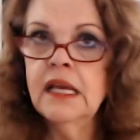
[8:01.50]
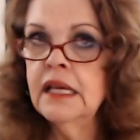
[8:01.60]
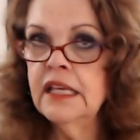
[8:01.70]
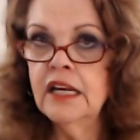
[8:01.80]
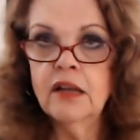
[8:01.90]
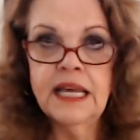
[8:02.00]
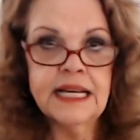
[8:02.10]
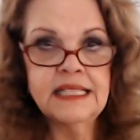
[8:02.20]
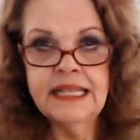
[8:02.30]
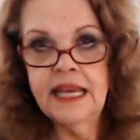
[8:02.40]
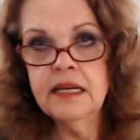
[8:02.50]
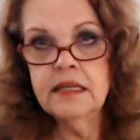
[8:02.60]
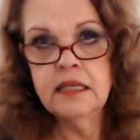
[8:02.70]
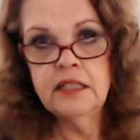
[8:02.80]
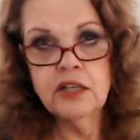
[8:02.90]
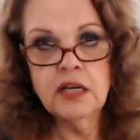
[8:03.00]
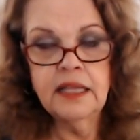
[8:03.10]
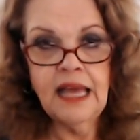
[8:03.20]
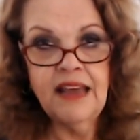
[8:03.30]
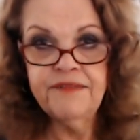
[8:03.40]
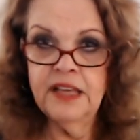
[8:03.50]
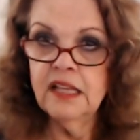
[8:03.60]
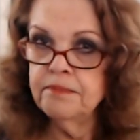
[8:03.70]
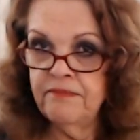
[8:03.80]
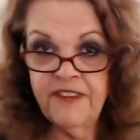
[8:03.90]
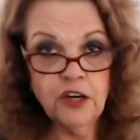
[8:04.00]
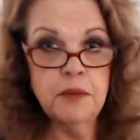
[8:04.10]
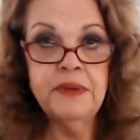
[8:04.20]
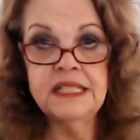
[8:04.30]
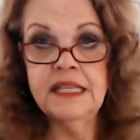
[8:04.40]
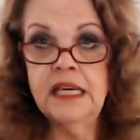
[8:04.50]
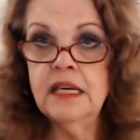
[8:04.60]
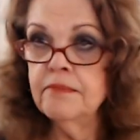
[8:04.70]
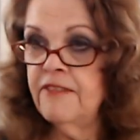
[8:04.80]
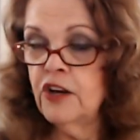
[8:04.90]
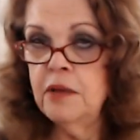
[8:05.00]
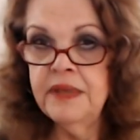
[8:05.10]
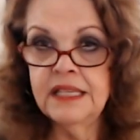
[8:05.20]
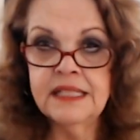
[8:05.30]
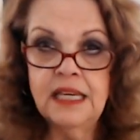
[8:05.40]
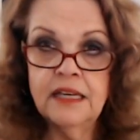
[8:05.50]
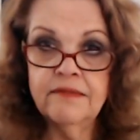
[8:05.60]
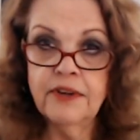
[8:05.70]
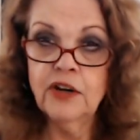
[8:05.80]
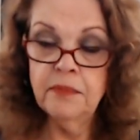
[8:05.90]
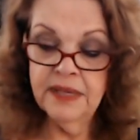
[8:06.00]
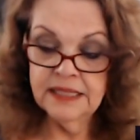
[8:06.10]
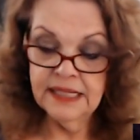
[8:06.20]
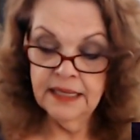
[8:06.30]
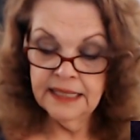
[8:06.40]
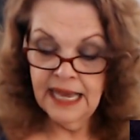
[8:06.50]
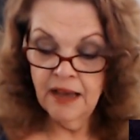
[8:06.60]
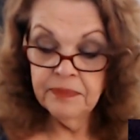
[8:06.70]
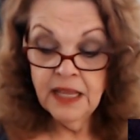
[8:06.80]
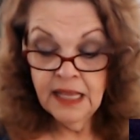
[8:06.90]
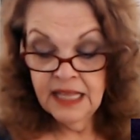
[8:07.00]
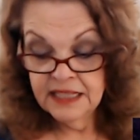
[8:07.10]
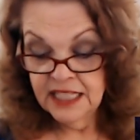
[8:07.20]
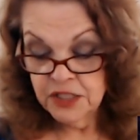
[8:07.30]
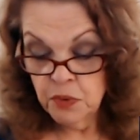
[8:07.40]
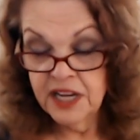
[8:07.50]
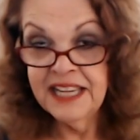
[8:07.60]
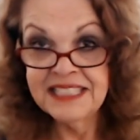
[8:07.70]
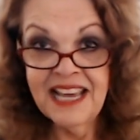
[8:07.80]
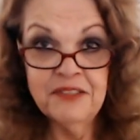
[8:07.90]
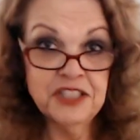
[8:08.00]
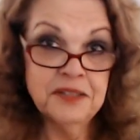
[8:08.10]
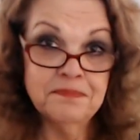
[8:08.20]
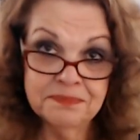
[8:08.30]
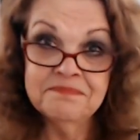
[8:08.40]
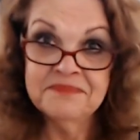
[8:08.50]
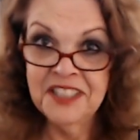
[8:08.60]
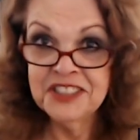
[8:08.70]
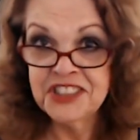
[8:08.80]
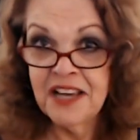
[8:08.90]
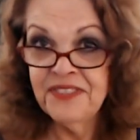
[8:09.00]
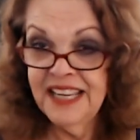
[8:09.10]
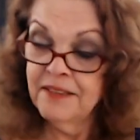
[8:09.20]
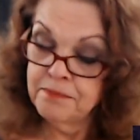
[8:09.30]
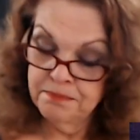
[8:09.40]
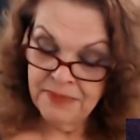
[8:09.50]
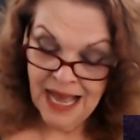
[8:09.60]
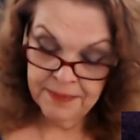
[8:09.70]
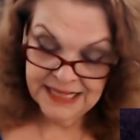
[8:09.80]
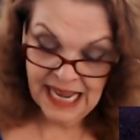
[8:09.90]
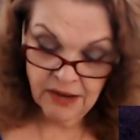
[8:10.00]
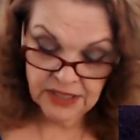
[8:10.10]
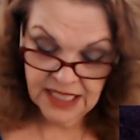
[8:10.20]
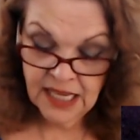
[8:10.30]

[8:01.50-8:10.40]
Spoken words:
you know, like I said, I feel very busy, very busy, very busy. Now, this one, as I was, you know, shuffling, popped out.